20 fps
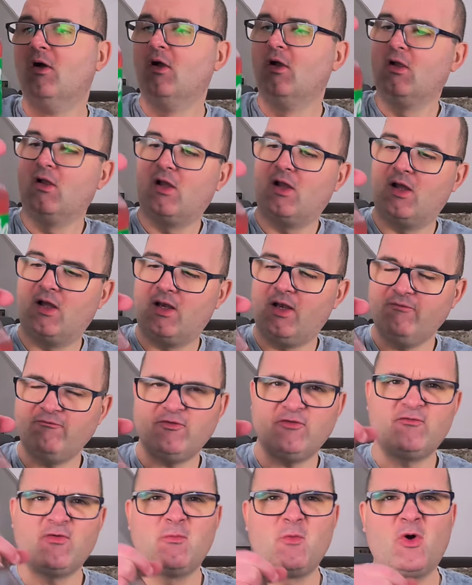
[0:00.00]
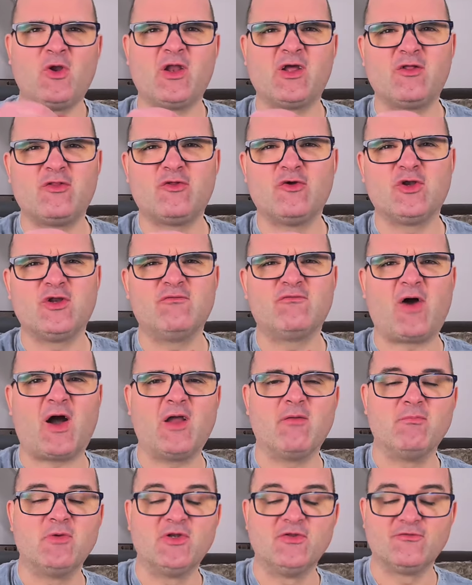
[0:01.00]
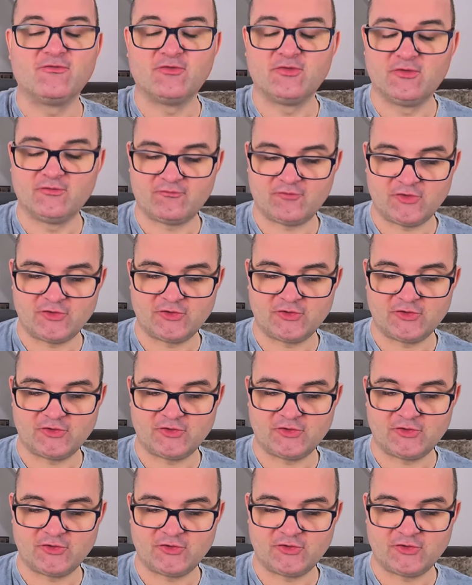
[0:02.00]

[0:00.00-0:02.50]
Left it for more like 35 minutes in the fridge,